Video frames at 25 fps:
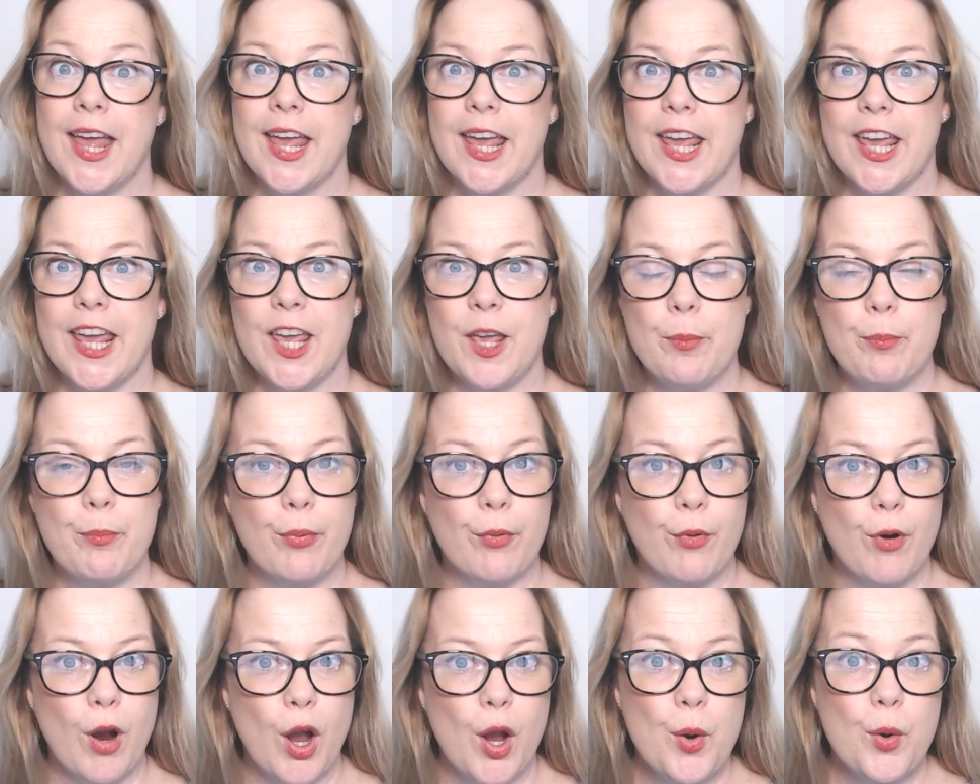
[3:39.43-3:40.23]
He
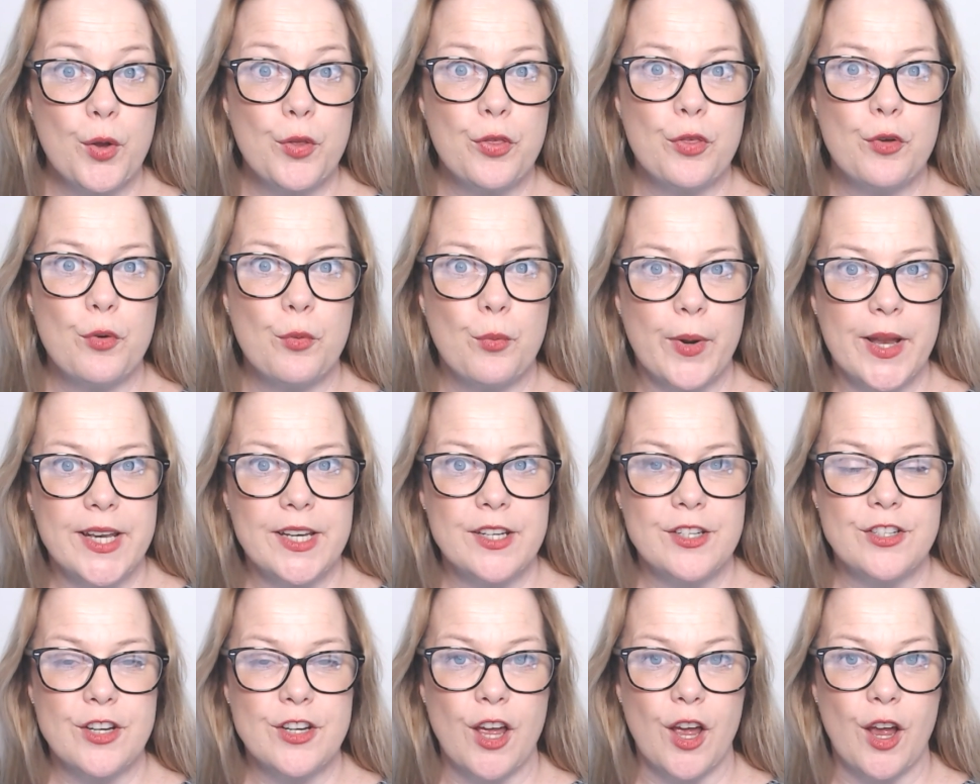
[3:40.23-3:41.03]
broke the
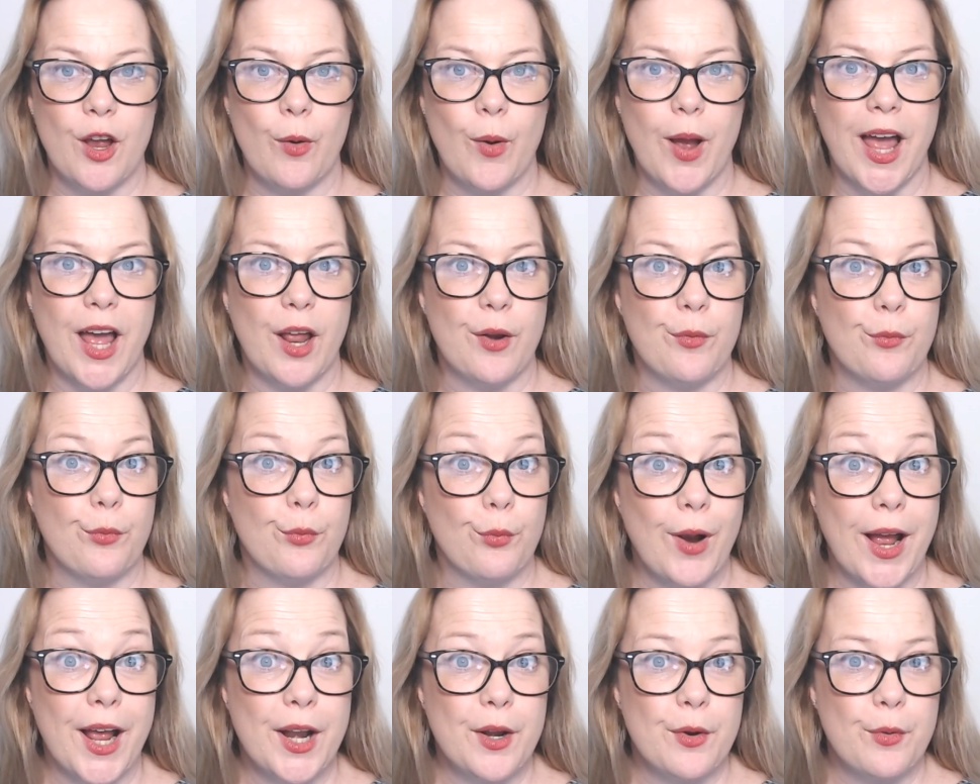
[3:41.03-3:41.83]
window
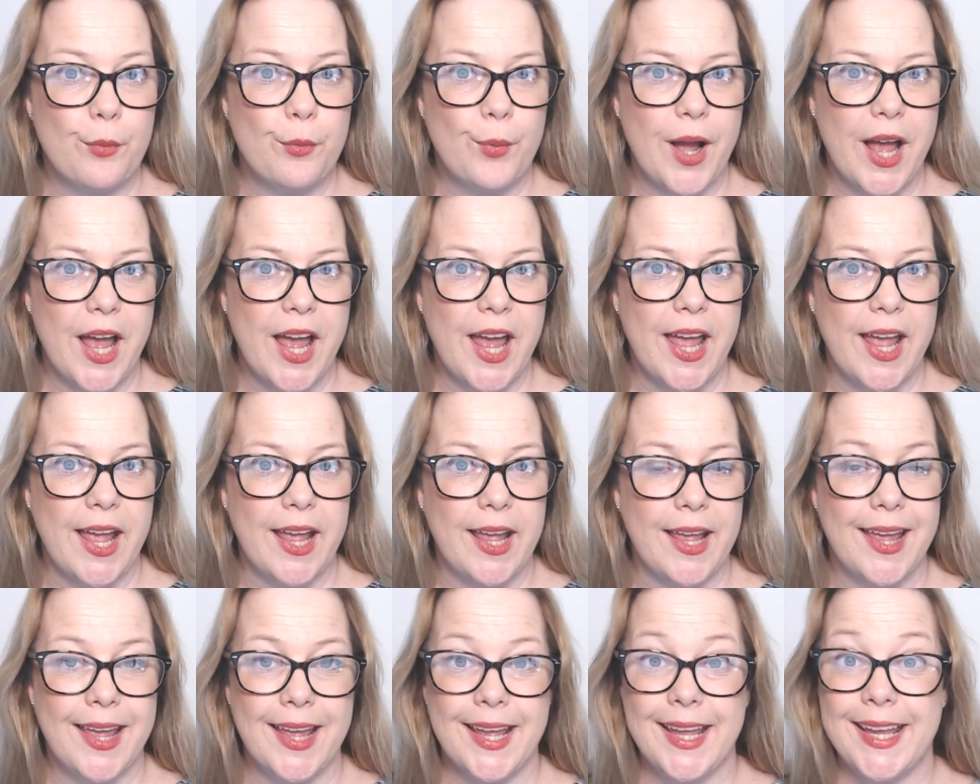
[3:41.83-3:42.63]
and ran
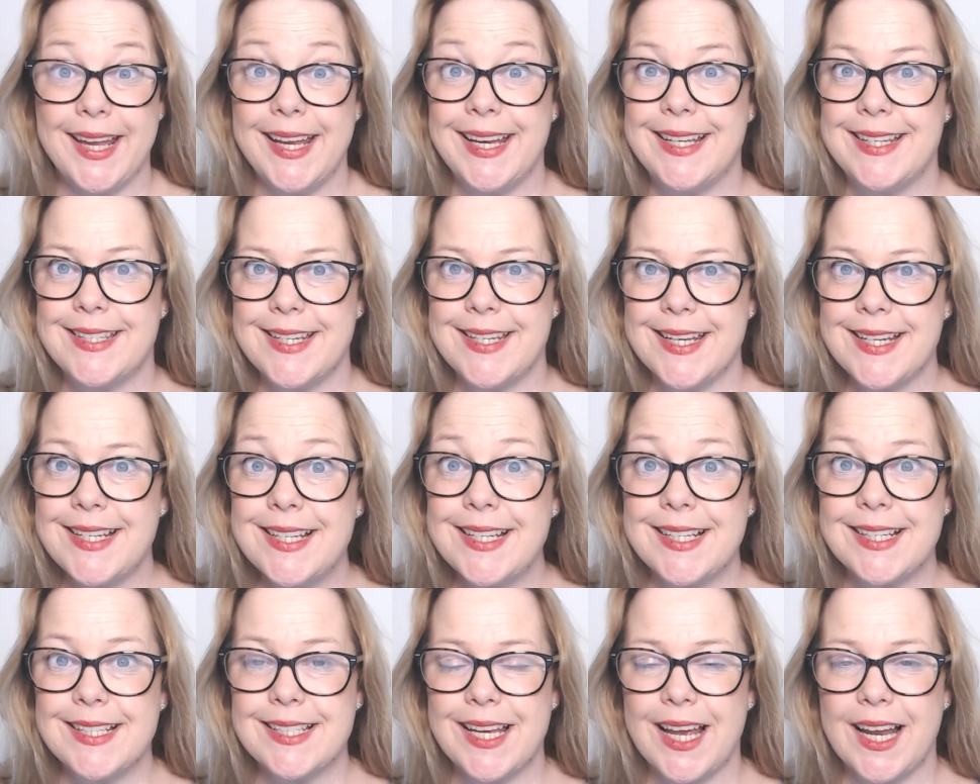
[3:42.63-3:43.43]
away. He
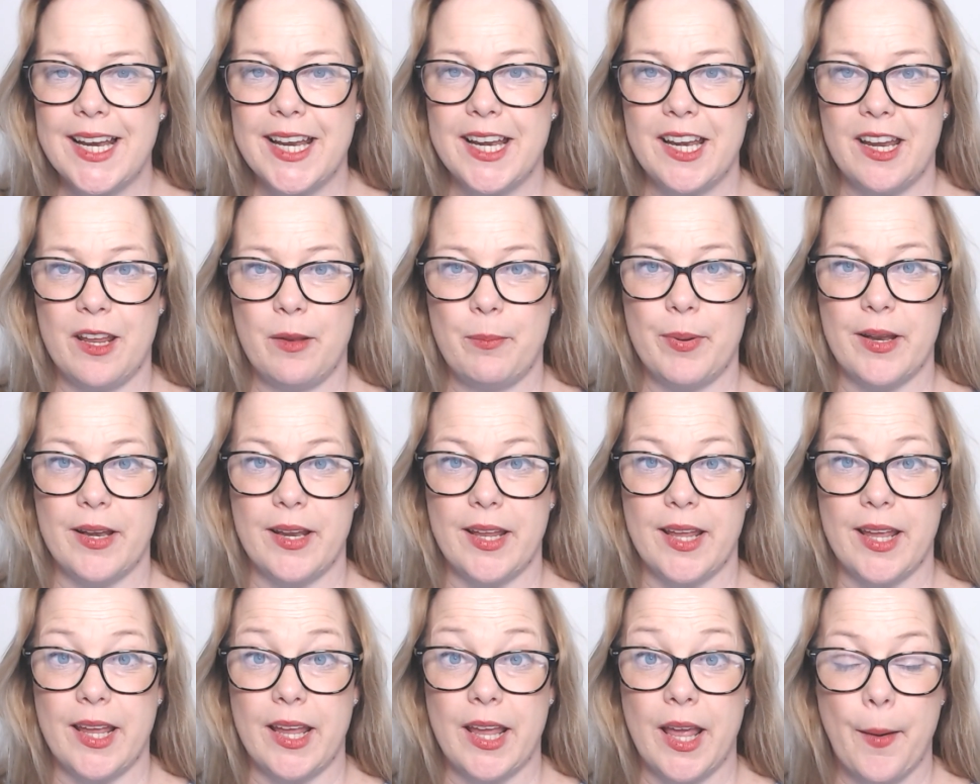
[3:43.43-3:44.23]
didn't tell
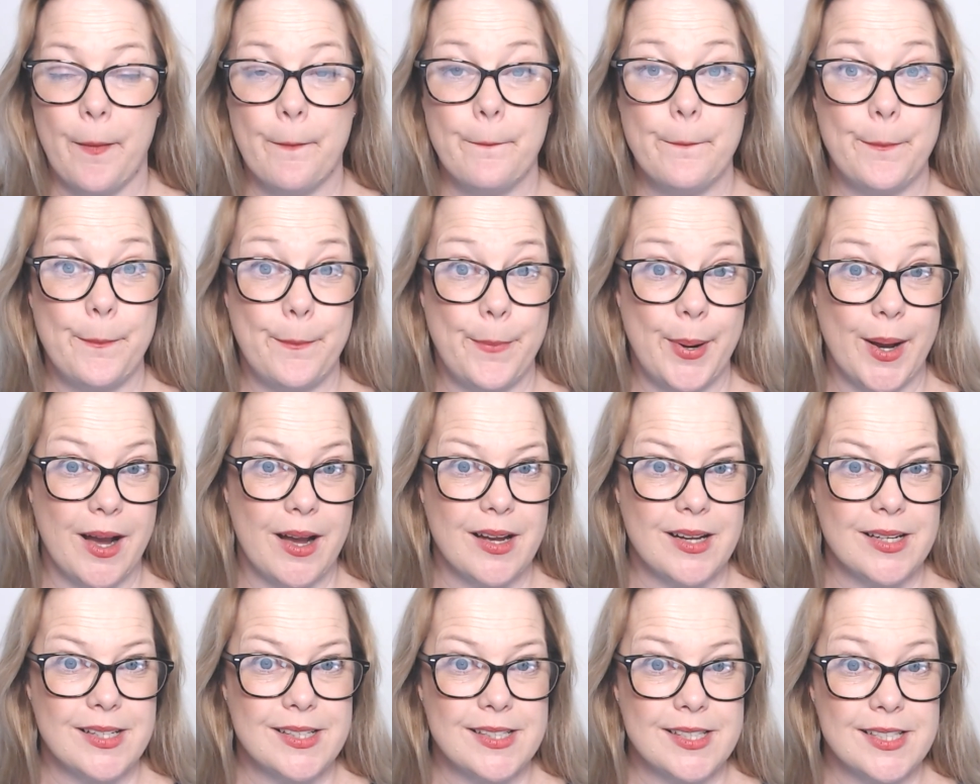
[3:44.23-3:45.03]
anybody,
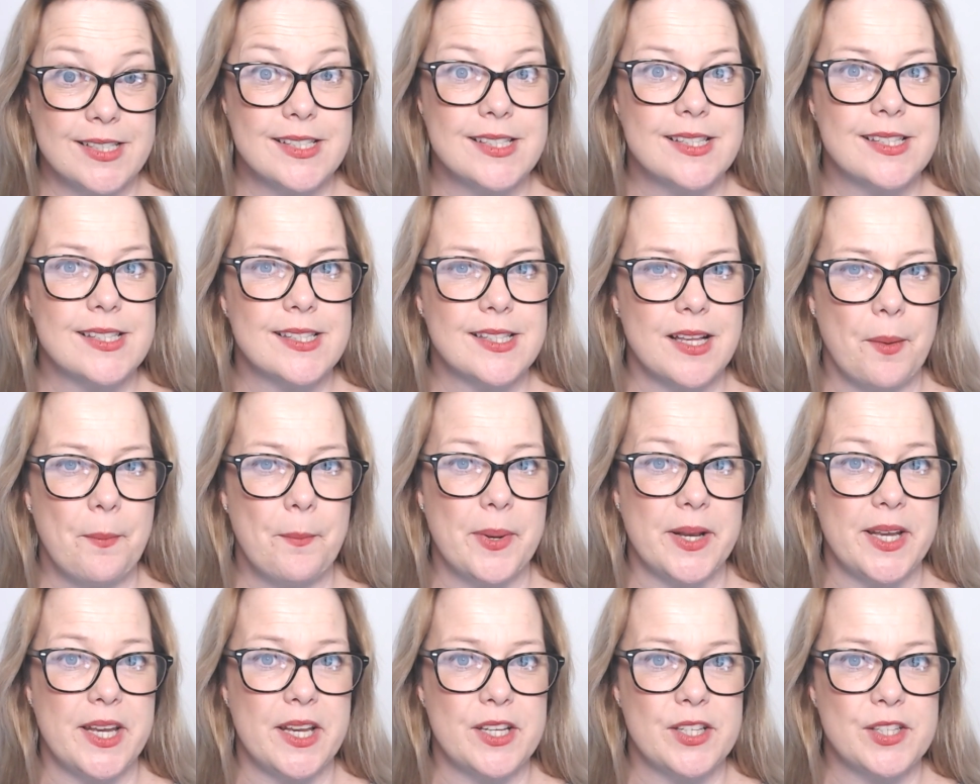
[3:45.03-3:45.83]
but
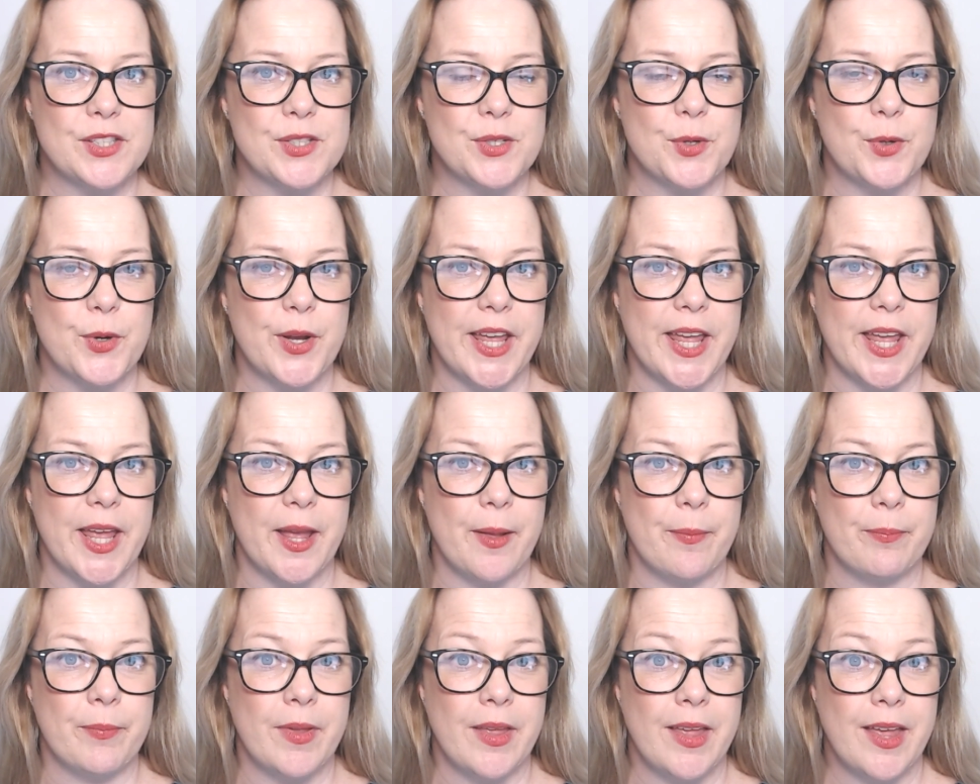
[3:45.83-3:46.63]
somebody saw
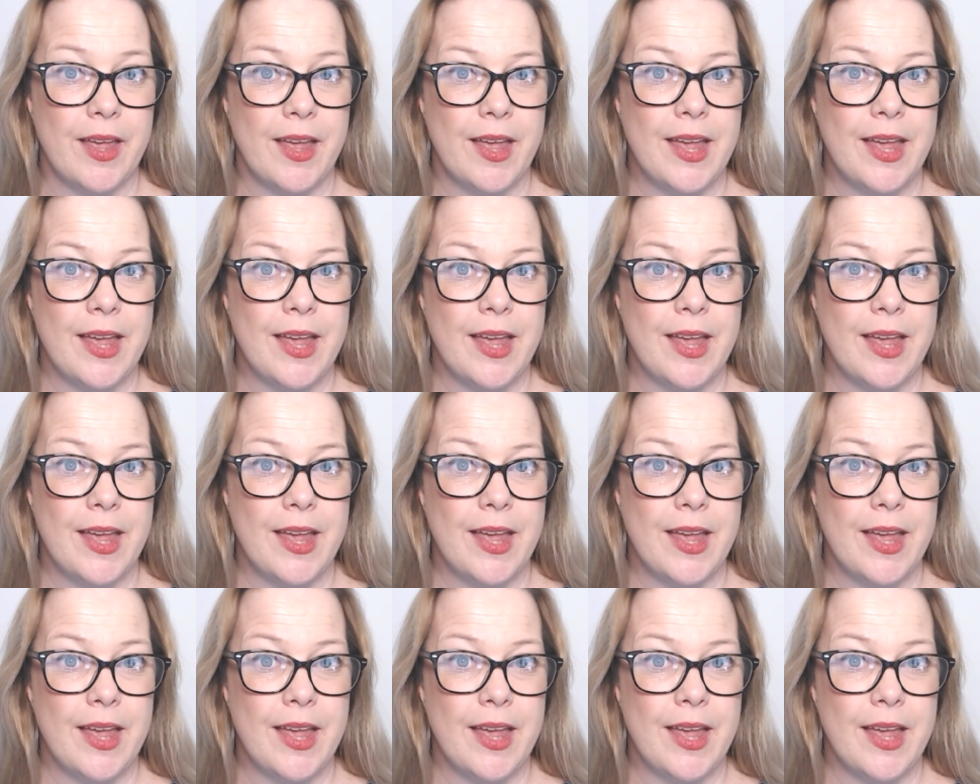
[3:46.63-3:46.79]
him.